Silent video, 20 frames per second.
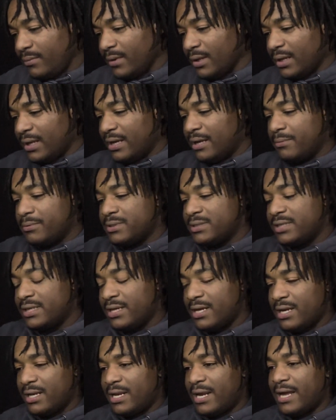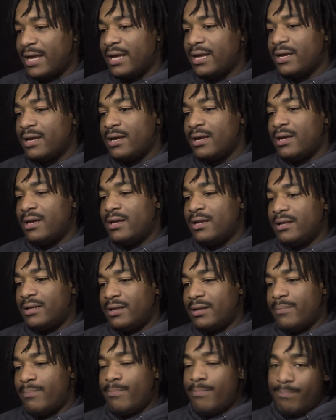he was saying like
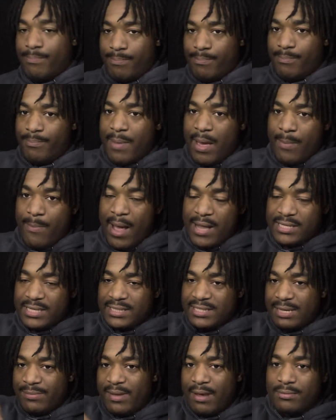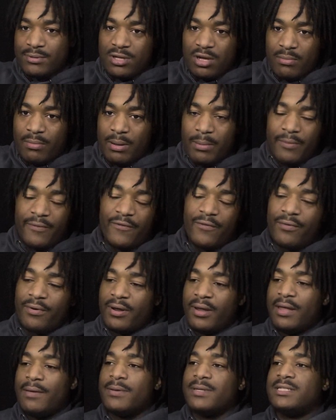back to the same thing I was talking about before.
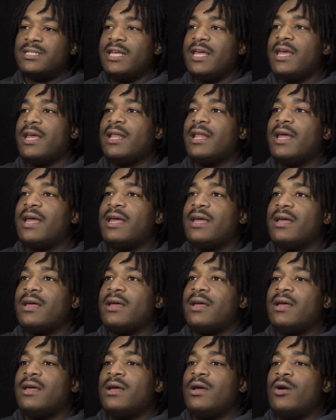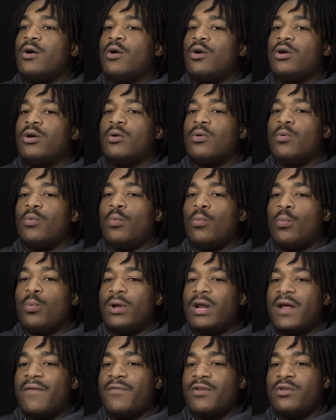He was saying like
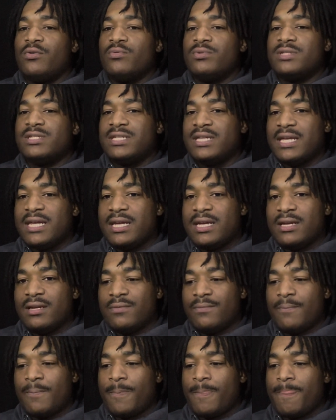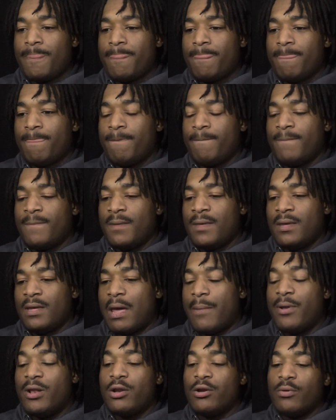whatever you see.
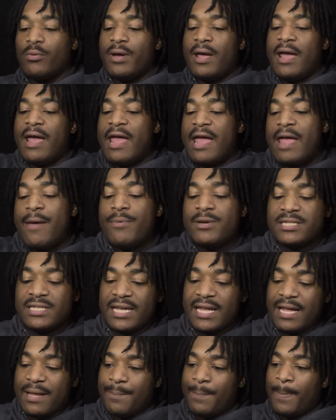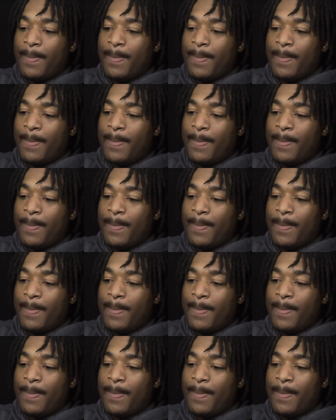No. He was saying